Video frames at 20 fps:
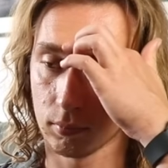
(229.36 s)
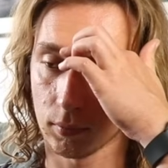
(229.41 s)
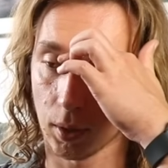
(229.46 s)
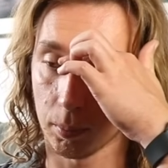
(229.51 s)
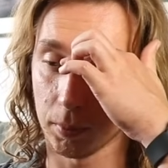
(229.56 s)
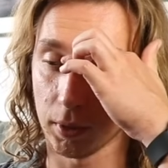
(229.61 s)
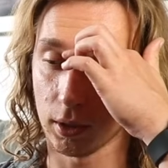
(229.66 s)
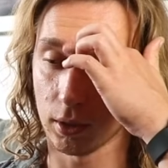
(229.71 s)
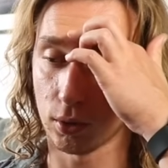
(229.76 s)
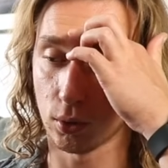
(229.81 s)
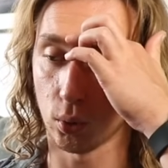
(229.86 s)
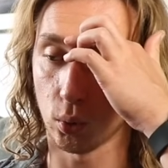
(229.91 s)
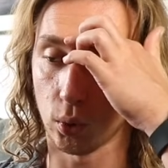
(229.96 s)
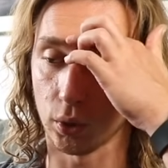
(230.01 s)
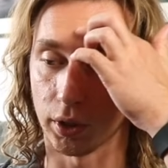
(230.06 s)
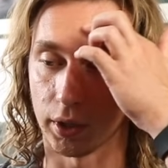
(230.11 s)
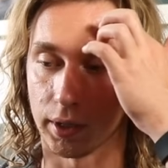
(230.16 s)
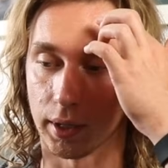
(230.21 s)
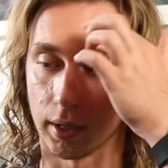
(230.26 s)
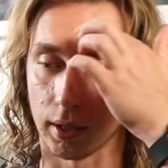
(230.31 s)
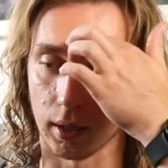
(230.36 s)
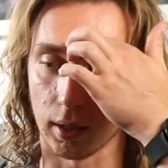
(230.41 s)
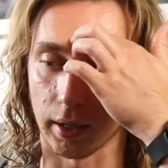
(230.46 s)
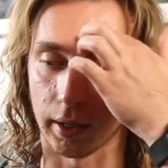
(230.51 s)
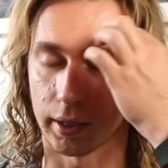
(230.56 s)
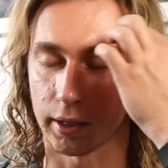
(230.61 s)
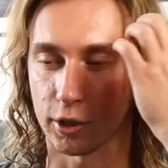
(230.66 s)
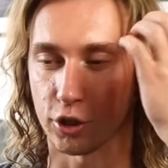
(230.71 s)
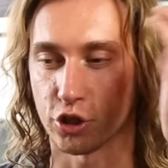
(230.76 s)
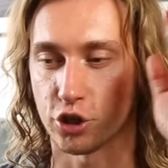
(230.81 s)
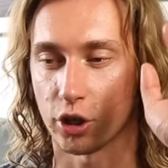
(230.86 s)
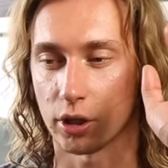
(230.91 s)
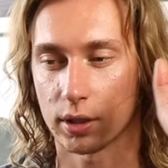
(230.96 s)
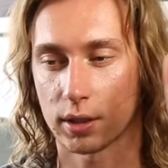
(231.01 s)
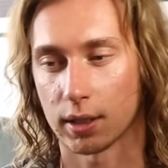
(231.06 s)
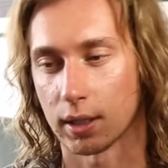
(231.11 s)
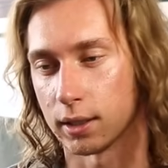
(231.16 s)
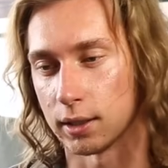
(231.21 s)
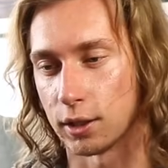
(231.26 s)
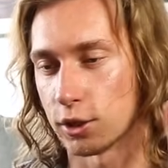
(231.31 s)
mean, cool that they're like
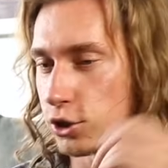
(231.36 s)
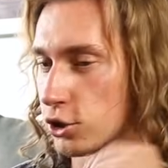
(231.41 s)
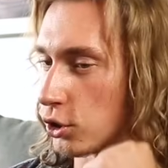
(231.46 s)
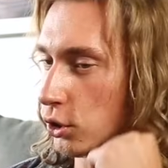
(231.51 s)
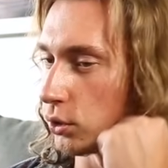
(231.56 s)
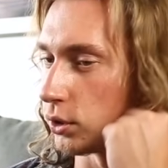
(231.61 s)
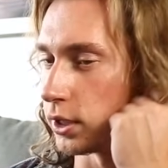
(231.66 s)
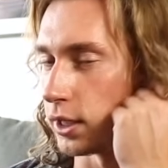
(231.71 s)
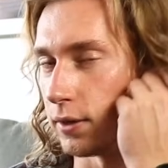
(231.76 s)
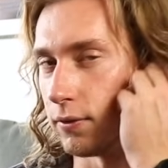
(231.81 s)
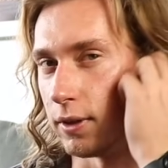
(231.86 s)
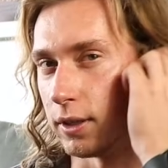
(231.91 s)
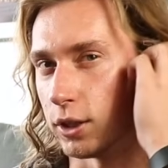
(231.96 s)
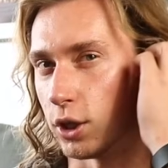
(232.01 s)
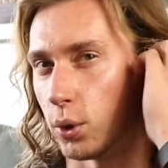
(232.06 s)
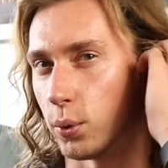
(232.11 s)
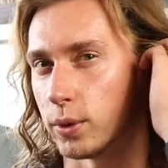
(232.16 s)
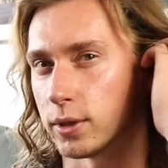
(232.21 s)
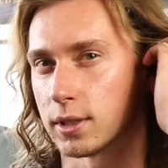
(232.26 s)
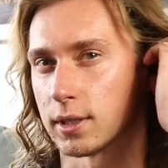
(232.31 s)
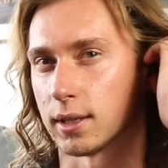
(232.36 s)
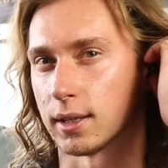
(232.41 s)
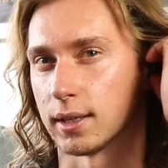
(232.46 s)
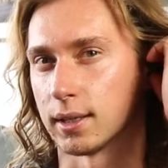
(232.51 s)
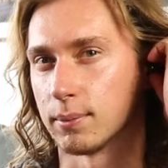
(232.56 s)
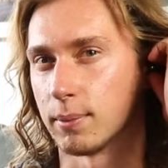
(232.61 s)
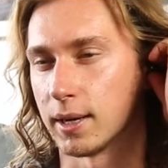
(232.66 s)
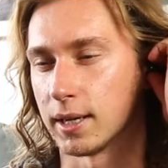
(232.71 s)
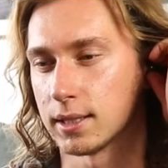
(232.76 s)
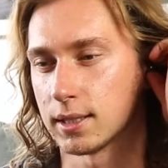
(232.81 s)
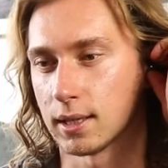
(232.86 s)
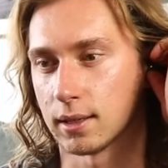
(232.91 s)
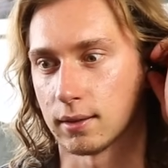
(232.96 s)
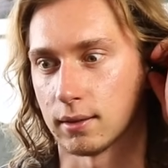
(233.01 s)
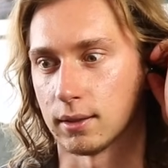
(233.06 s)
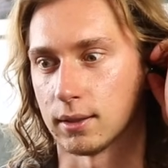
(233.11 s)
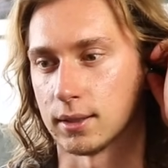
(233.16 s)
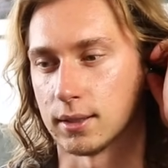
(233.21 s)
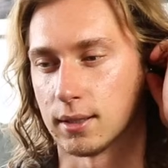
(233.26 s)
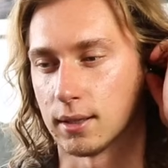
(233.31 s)
adjusting the song even though it's like
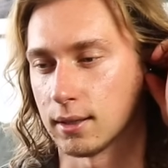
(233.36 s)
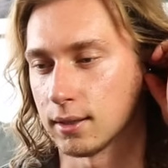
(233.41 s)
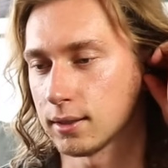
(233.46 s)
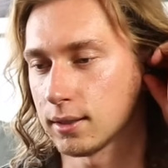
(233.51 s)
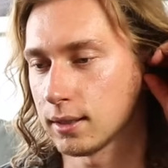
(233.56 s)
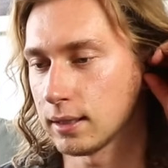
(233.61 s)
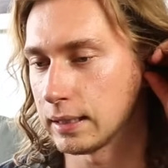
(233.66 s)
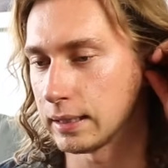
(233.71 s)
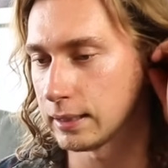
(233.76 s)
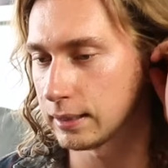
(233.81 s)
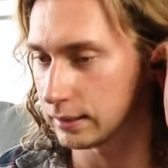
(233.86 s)
basically done.